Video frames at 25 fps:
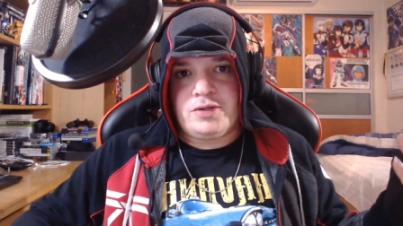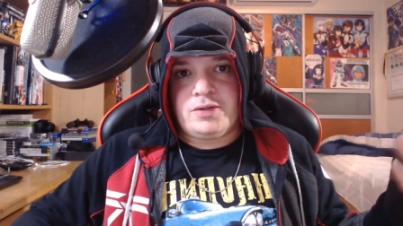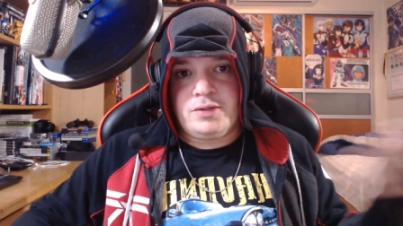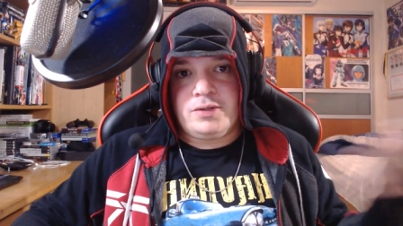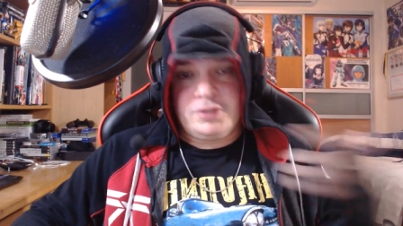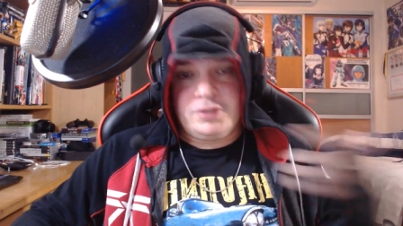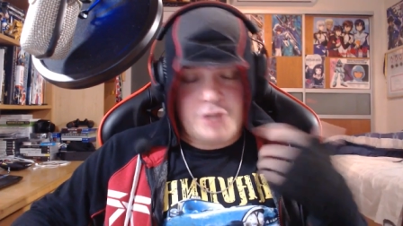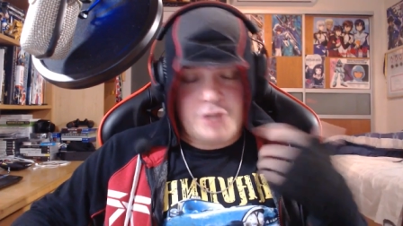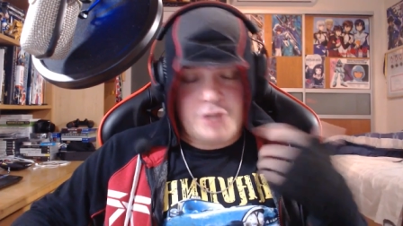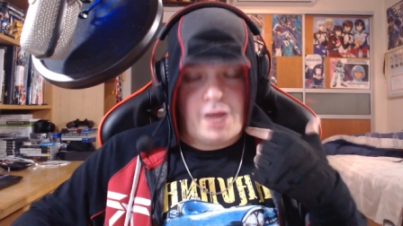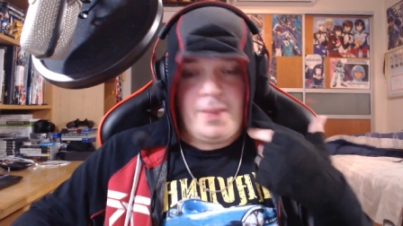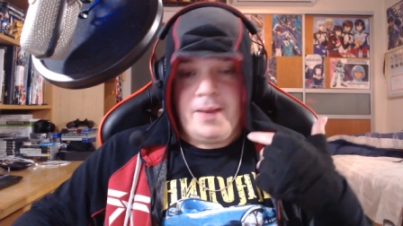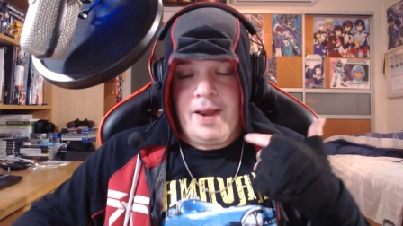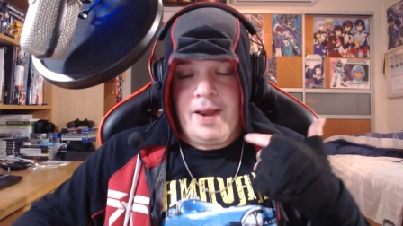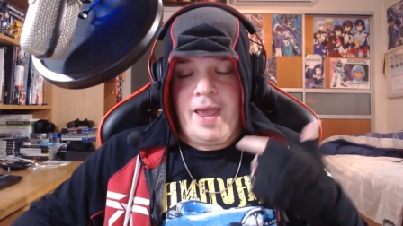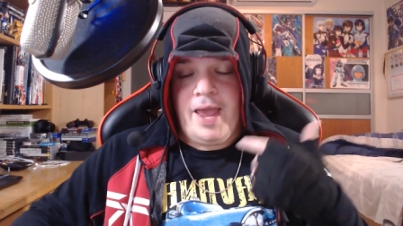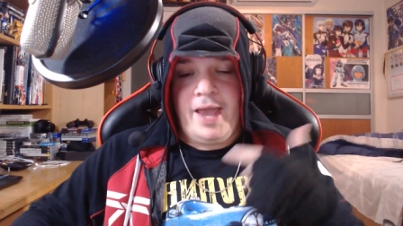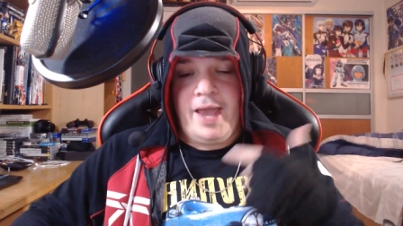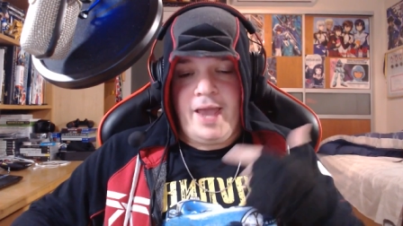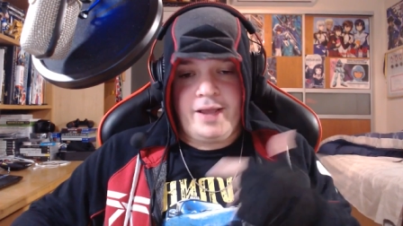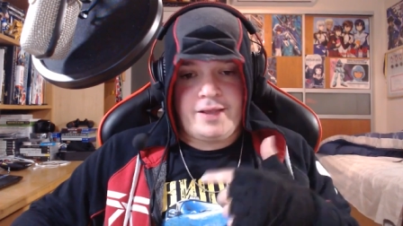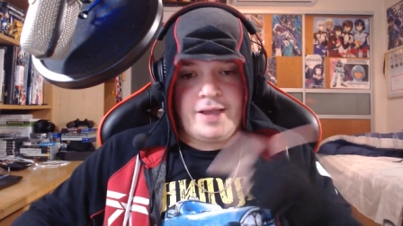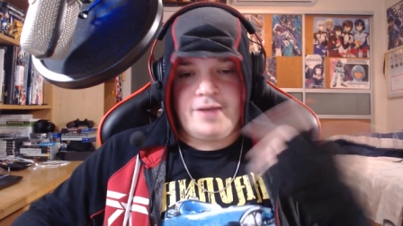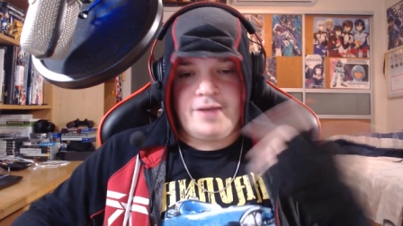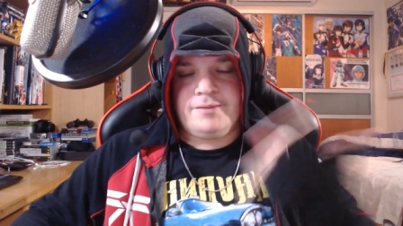shot in the
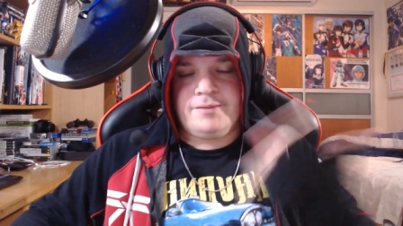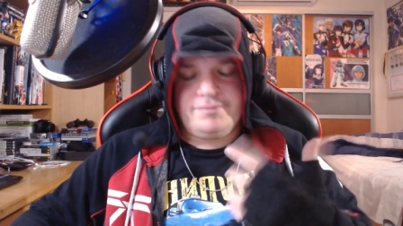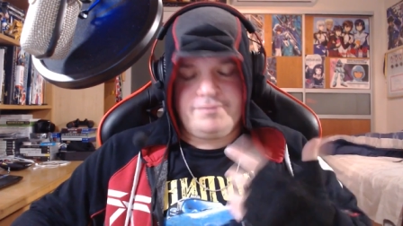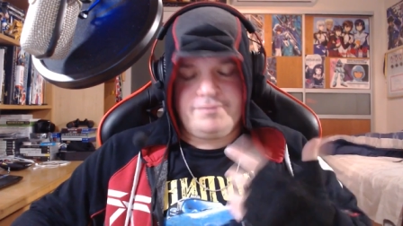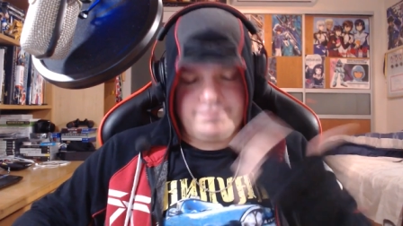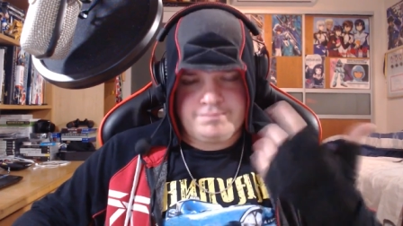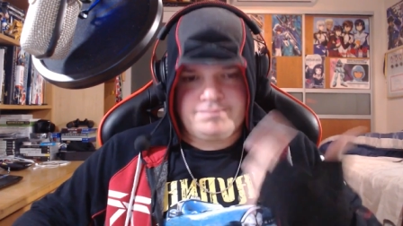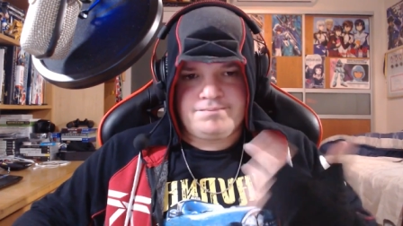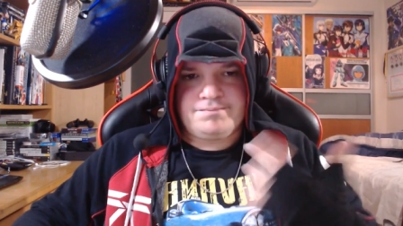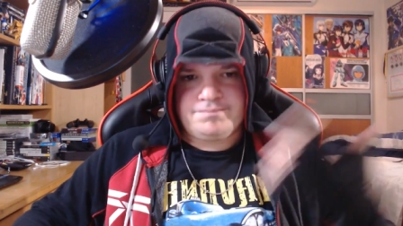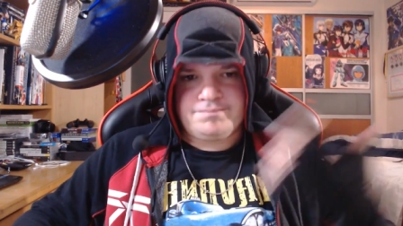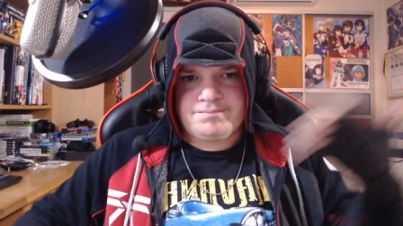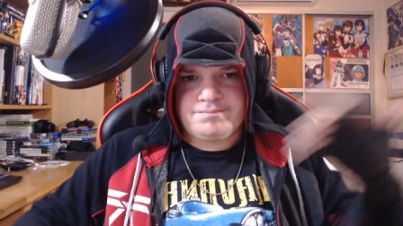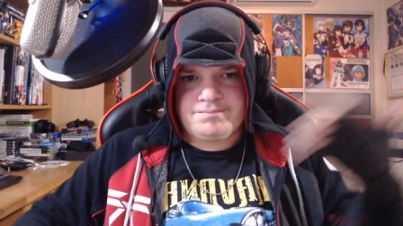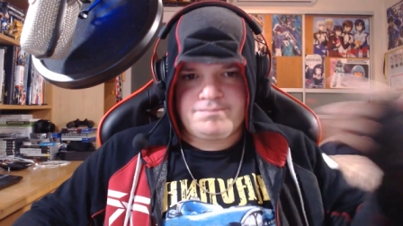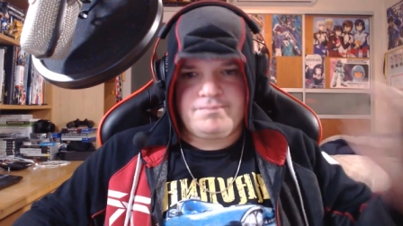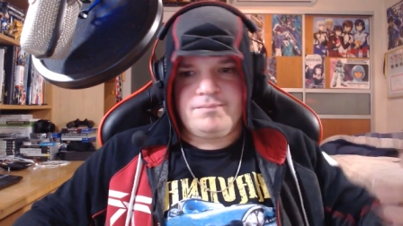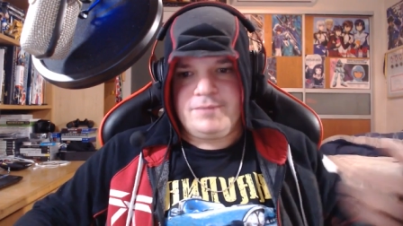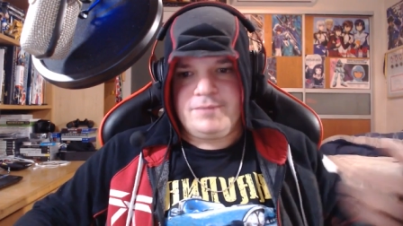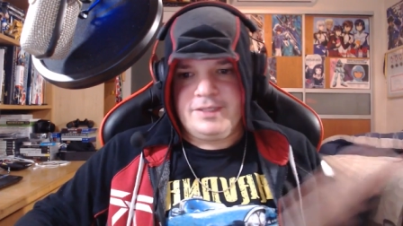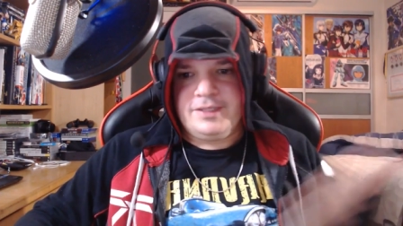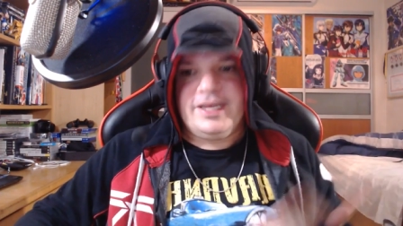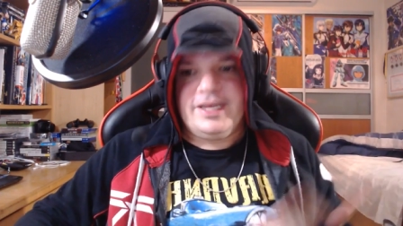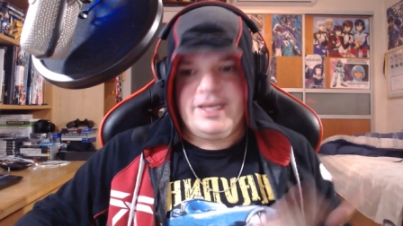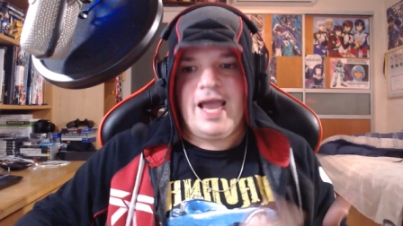neck, and
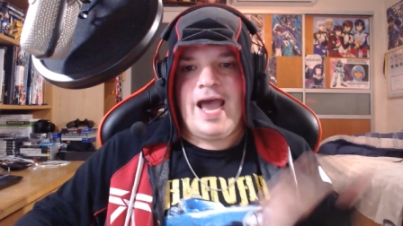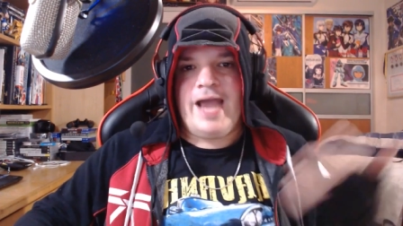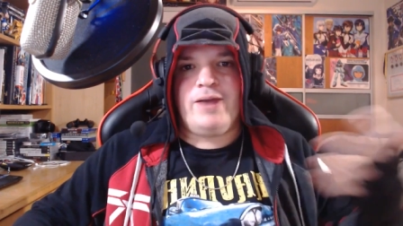yeah, he